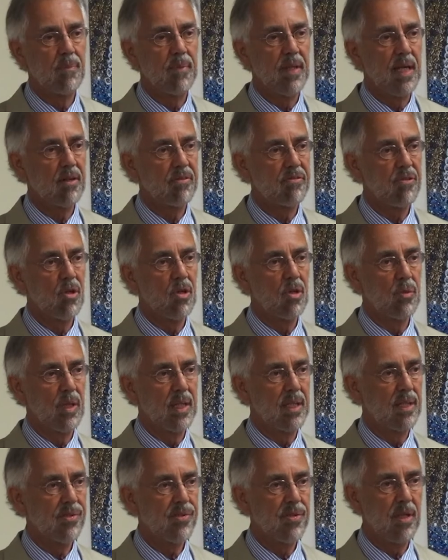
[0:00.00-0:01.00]
from there
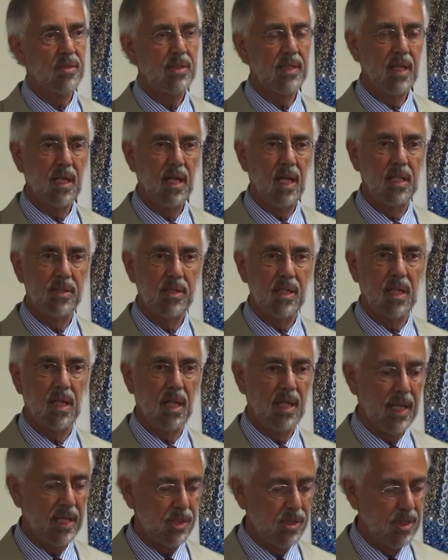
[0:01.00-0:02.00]
forward until
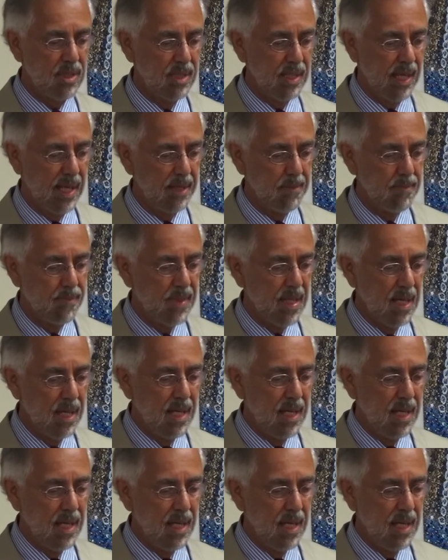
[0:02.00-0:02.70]
Election Day,